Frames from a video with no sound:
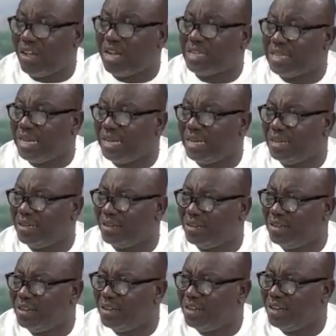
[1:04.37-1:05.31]
factor
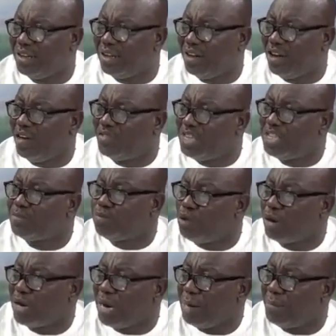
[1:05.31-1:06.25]
of this
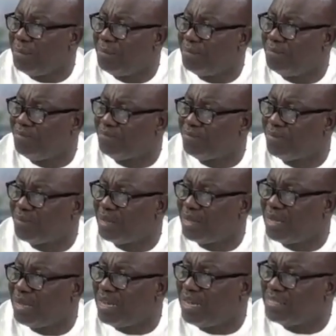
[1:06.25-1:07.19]
program
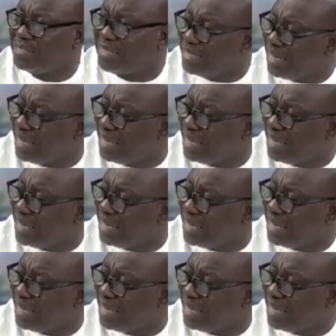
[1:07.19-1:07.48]
is the